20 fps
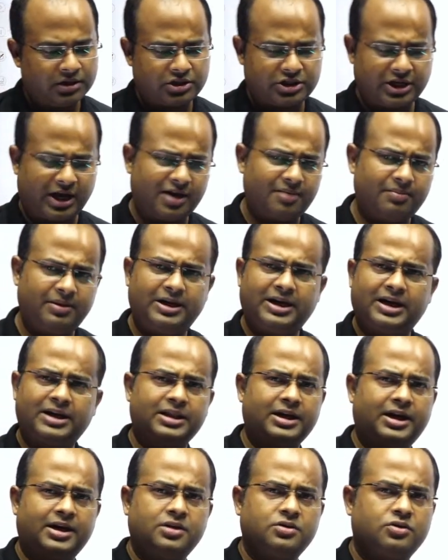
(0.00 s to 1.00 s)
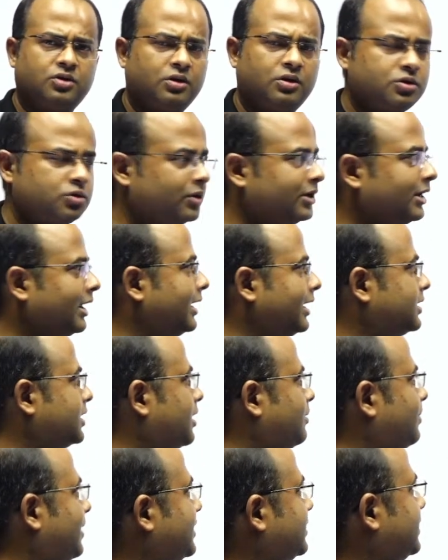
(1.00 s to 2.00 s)
Char Minar, that is also in
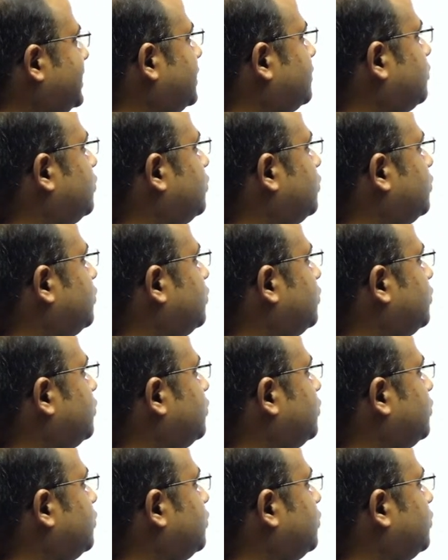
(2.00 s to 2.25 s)
Hyderabad, that